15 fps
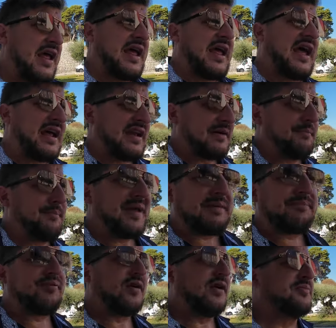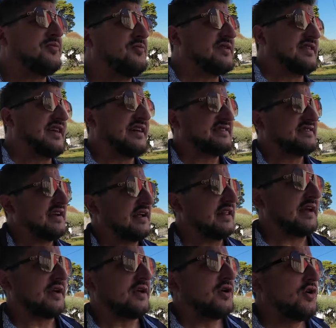had a big problem with that, saying
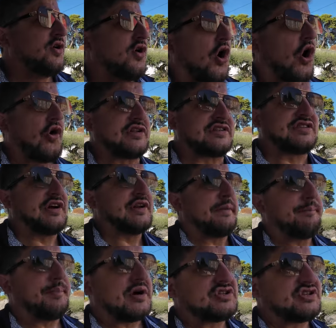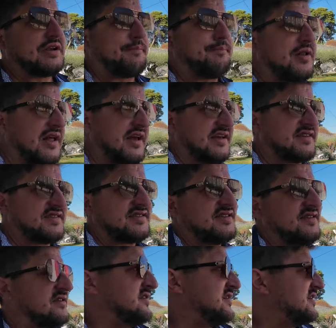like, oh, it's not a budget
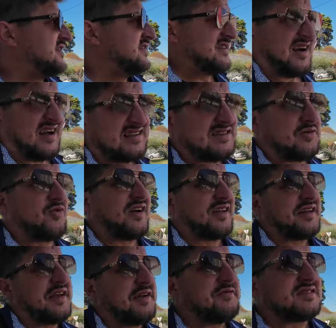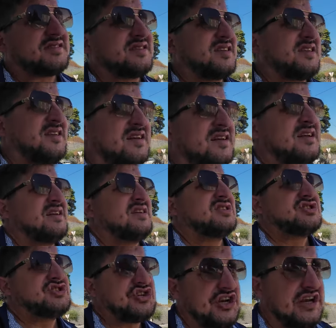place. I said, well, it was
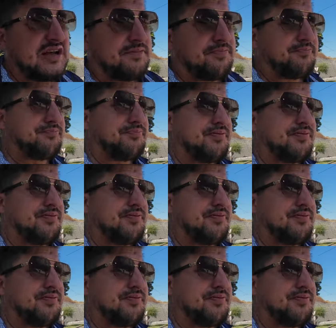cheaper